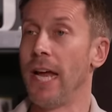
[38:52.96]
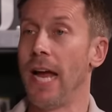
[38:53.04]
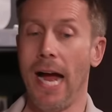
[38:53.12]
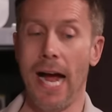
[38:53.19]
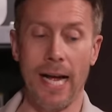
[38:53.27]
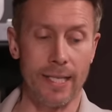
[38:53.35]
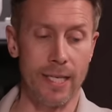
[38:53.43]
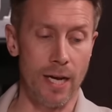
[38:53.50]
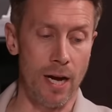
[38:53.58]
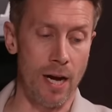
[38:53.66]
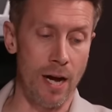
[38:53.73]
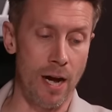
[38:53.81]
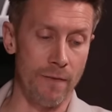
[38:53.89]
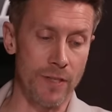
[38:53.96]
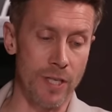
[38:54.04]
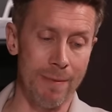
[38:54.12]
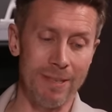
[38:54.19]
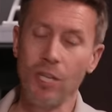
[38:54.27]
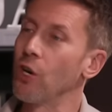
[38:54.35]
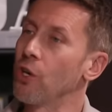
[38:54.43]
at half-time.
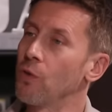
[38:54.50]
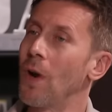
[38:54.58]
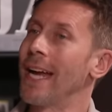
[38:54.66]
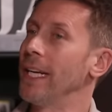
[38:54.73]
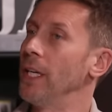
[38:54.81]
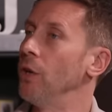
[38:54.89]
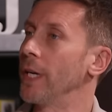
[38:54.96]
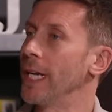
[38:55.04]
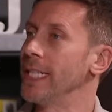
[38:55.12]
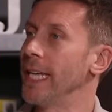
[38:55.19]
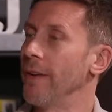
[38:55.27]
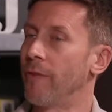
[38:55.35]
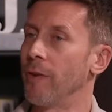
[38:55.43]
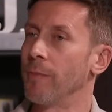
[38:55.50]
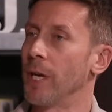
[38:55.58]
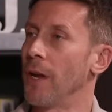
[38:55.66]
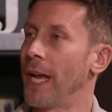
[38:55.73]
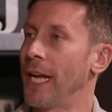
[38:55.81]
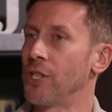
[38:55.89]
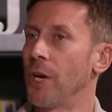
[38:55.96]
It's not a great look, is it, from
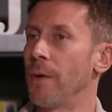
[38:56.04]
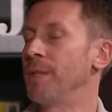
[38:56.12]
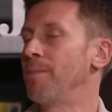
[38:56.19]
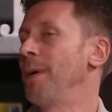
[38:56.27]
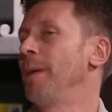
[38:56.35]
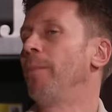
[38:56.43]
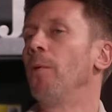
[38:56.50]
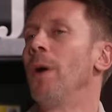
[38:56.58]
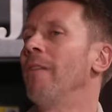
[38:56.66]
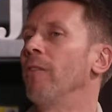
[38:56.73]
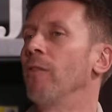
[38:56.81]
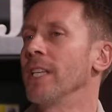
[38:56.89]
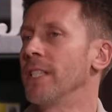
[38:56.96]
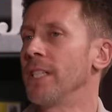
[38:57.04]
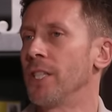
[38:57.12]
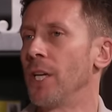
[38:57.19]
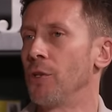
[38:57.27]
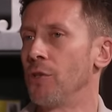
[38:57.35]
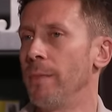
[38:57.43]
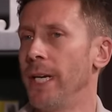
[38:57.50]
Garnacho, his people, whoever runs his
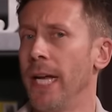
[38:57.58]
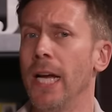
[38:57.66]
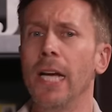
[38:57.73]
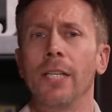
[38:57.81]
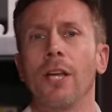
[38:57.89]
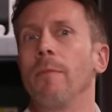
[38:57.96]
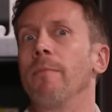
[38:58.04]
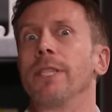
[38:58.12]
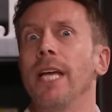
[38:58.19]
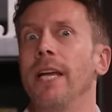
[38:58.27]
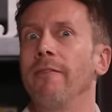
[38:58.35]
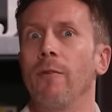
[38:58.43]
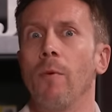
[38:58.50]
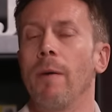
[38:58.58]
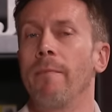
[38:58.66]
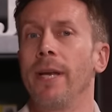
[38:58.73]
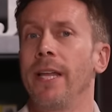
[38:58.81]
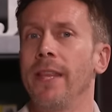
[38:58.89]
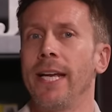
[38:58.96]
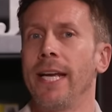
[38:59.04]
social media. Don't pretend for one
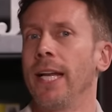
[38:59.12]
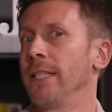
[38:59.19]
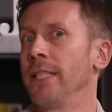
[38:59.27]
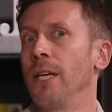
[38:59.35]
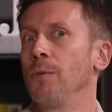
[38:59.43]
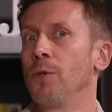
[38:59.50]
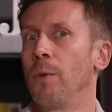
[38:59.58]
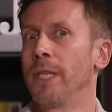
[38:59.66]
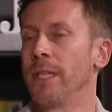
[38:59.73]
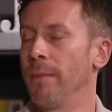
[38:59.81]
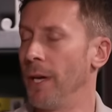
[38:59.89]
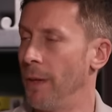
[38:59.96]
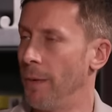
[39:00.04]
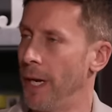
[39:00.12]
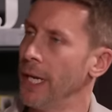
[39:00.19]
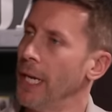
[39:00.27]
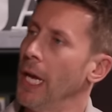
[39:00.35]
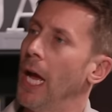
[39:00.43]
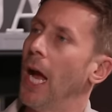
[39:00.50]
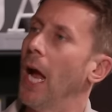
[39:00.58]
minute that he has his own Twitter, by the way.
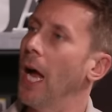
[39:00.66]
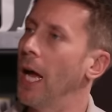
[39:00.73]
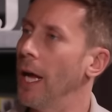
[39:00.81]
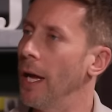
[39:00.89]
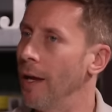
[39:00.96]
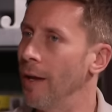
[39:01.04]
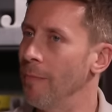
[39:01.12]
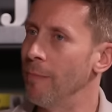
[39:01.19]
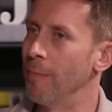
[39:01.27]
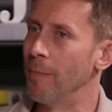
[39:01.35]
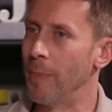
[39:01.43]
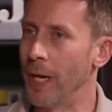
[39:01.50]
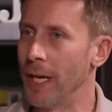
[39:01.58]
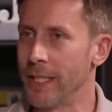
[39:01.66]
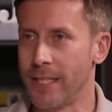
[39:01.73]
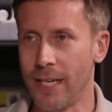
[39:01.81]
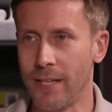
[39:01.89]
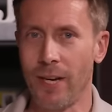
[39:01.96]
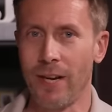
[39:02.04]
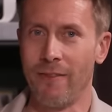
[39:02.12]
Um, but
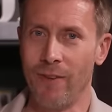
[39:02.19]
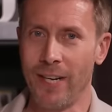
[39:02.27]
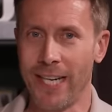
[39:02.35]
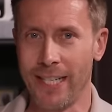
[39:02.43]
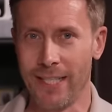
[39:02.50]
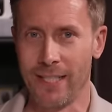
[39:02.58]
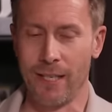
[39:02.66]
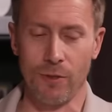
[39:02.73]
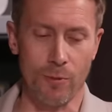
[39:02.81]
uh, not even Ricky does his own